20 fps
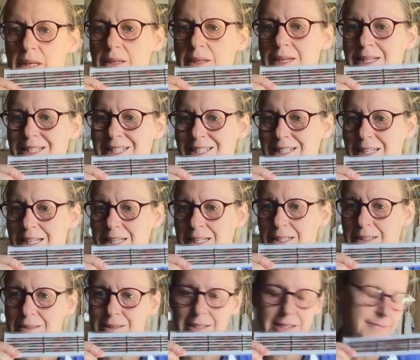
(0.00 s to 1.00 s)
knitting
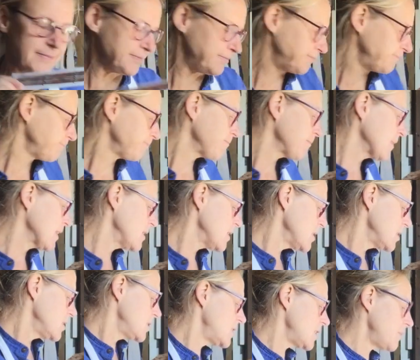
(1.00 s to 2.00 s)
needles,
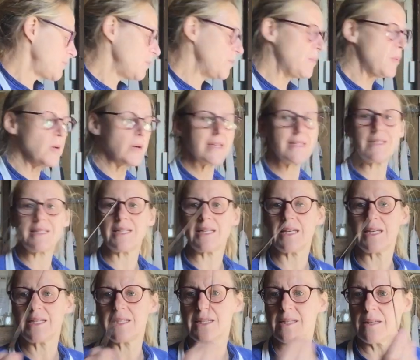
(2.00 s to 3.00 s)
double
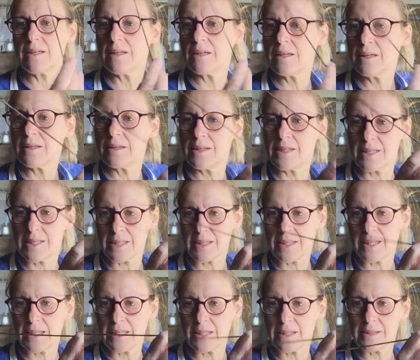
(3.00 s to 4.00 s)
pointed knitting
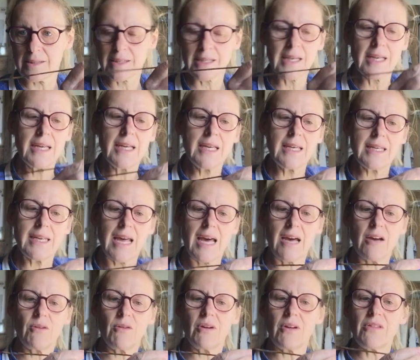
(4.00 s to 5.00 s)
needles.
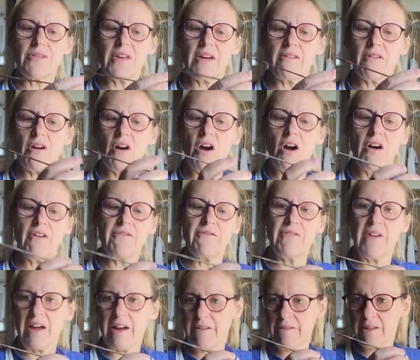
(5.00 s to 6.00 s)
Now, there are
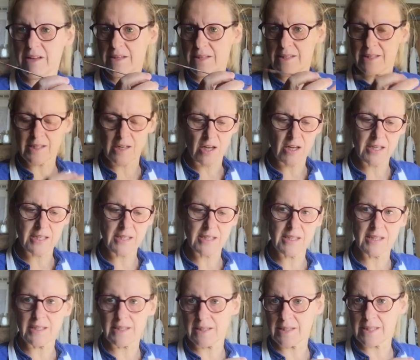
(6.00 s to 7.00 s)
various
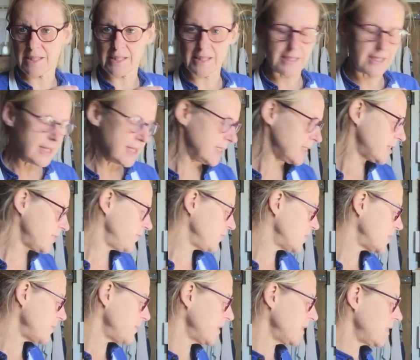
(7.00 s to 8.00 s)
sizes knitting needles. For
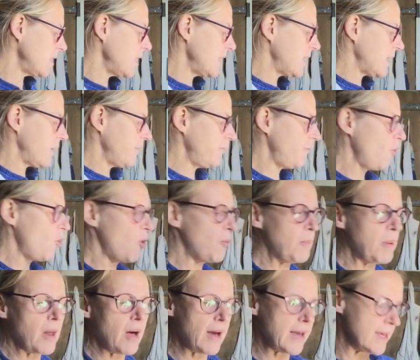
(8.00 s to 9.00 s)
something like a
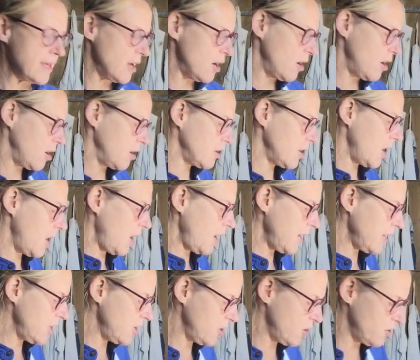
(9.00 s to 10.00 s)
4-ply yarn,
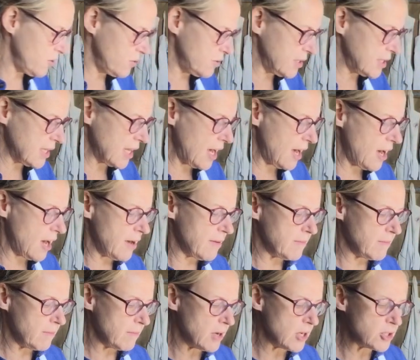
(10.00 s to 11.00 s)
I use a
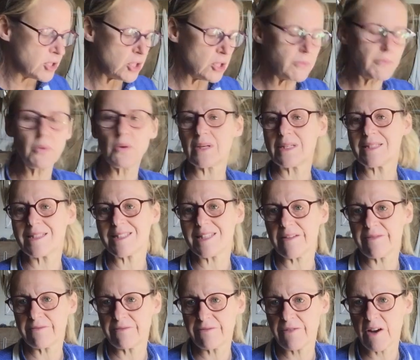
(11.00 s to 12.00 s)

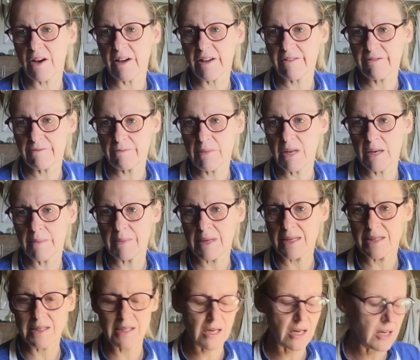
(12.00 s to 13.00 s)

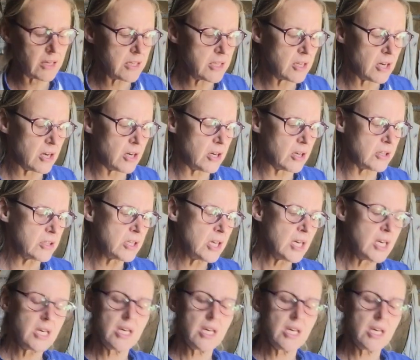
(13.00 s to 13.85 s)
2.75mm yarn.